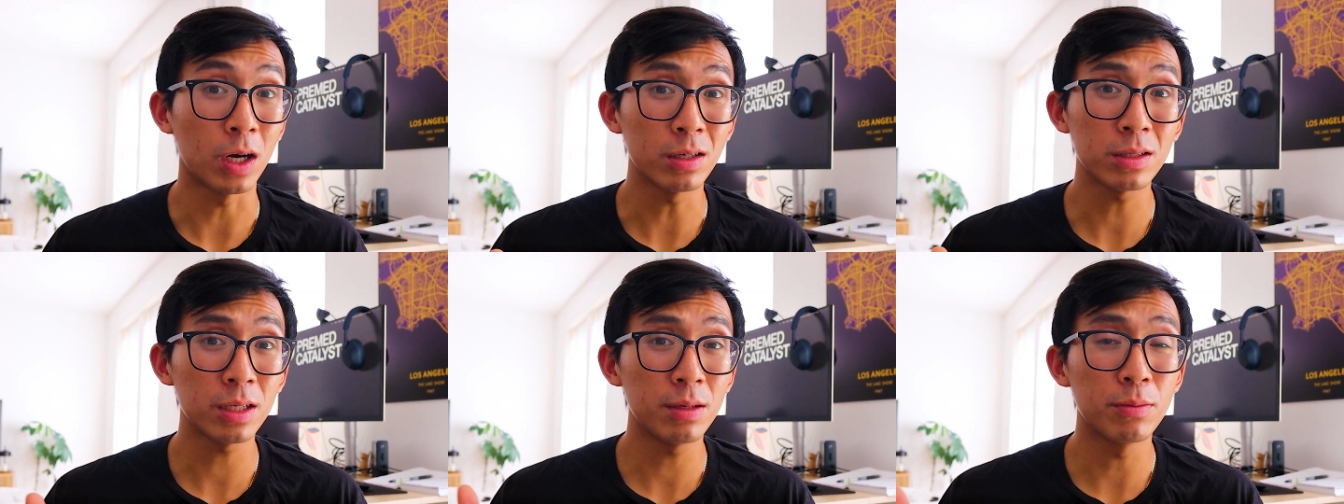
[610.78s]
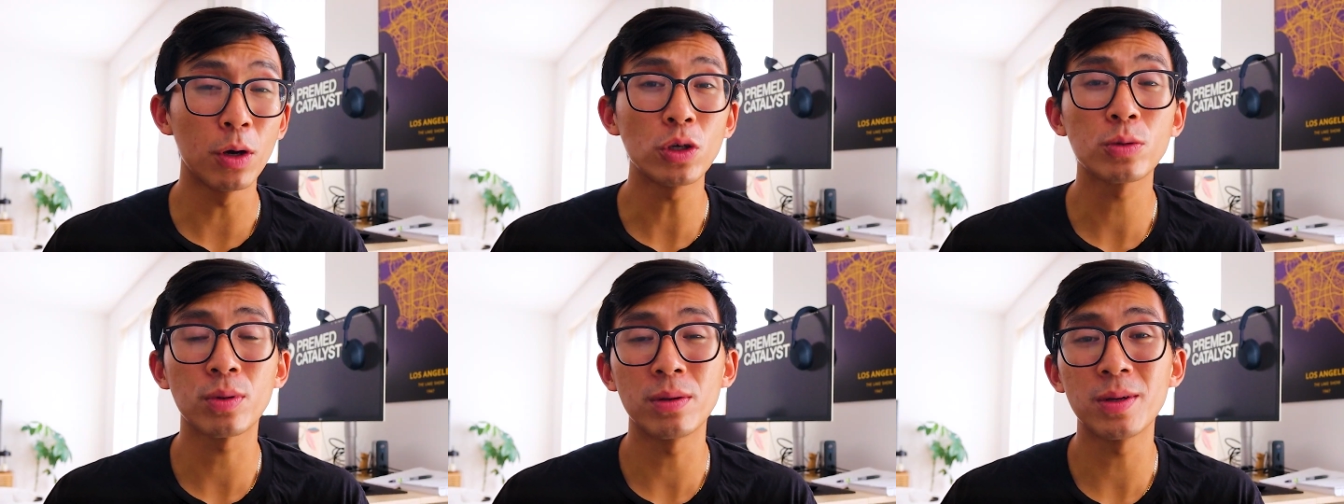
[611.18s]
honestly,
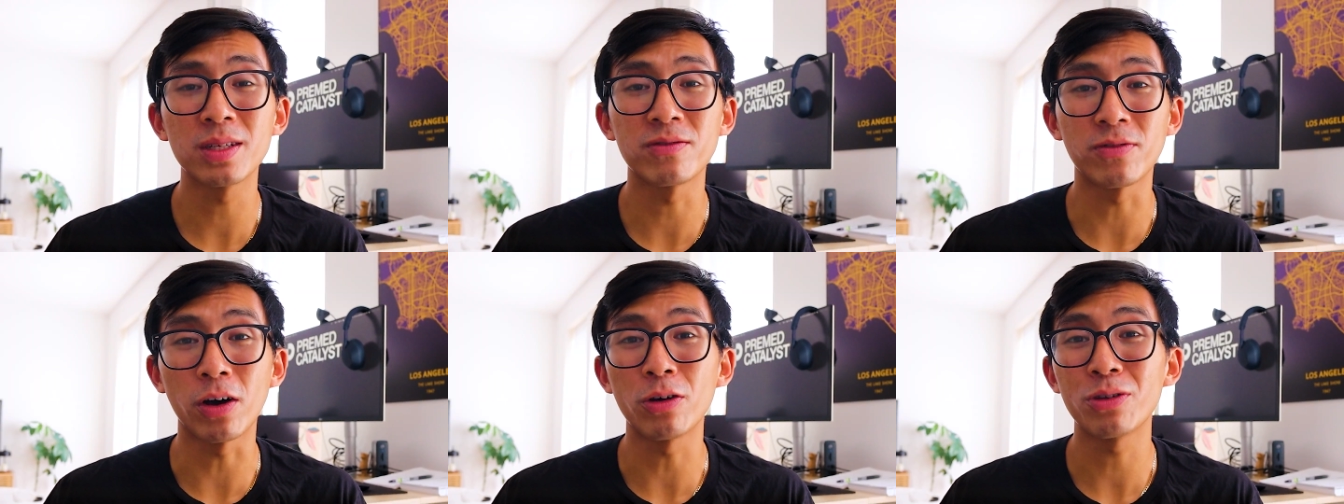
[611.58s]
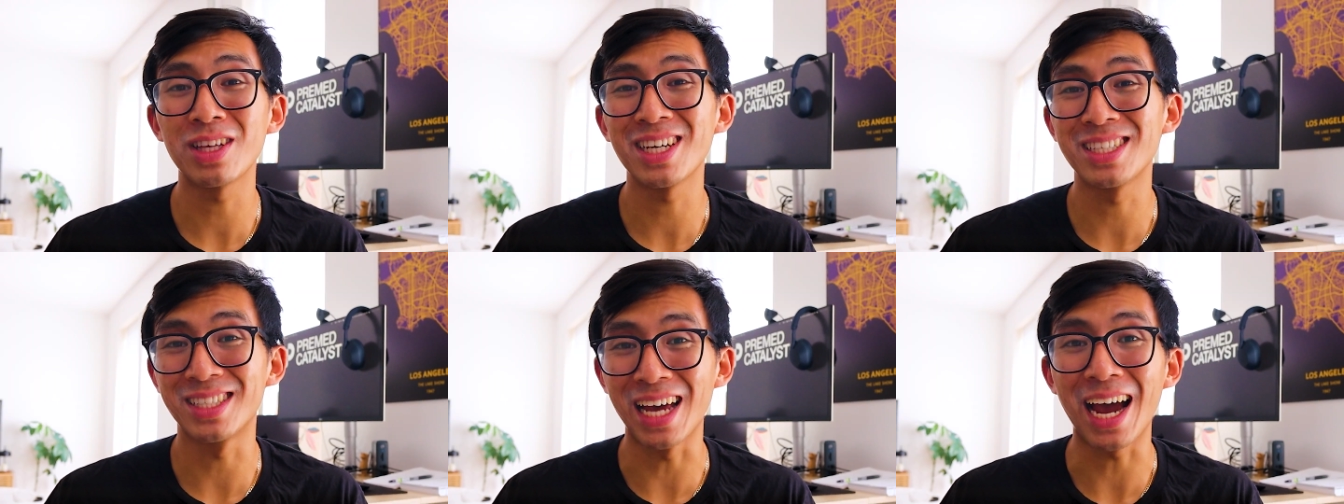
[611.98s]
most pre-meds follow the
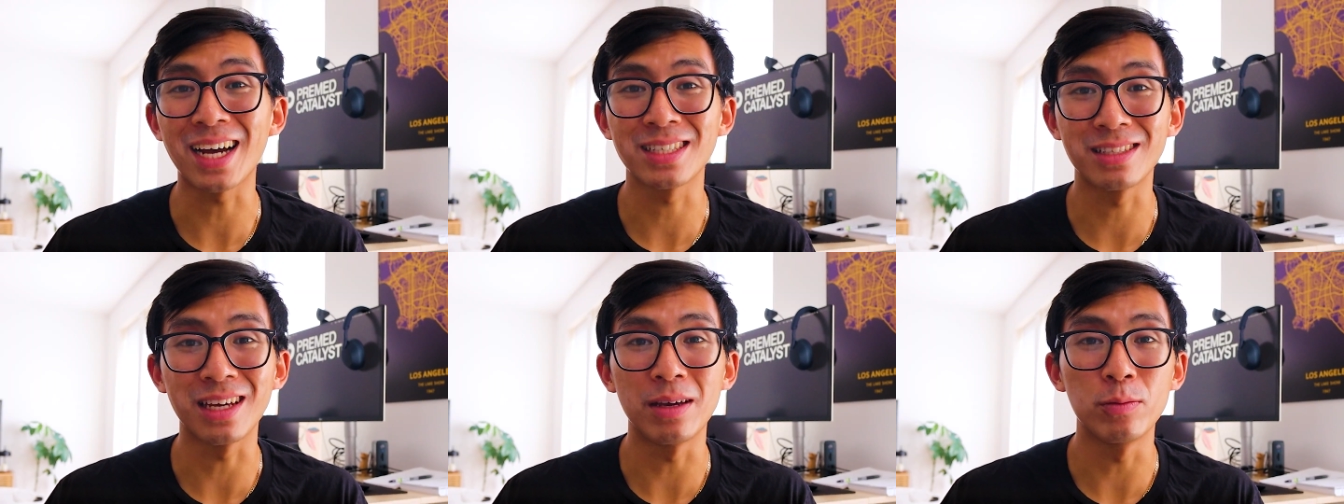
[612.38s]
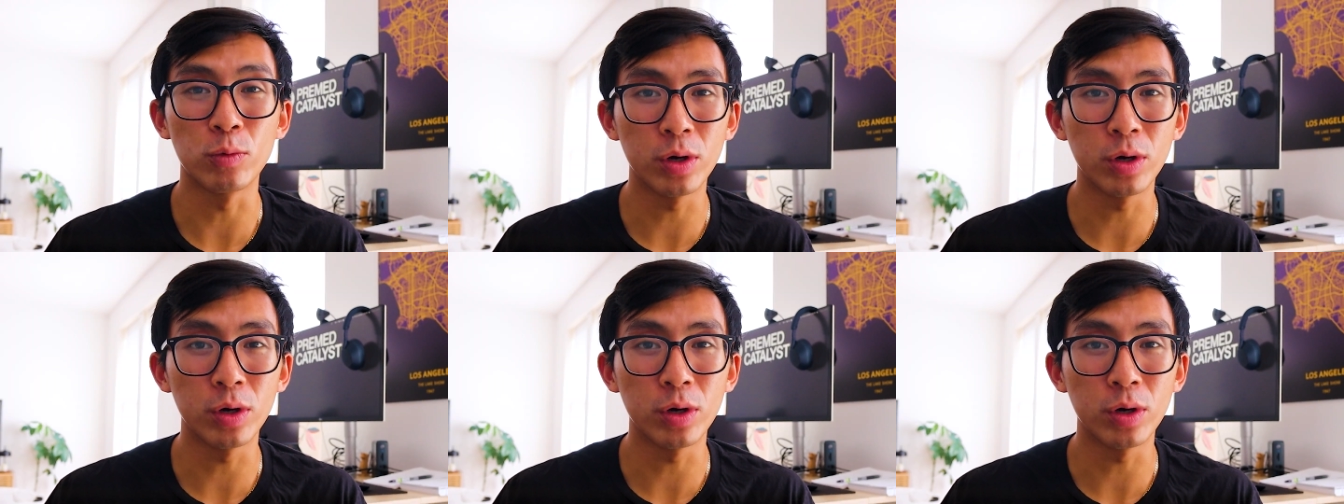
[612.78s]
exact same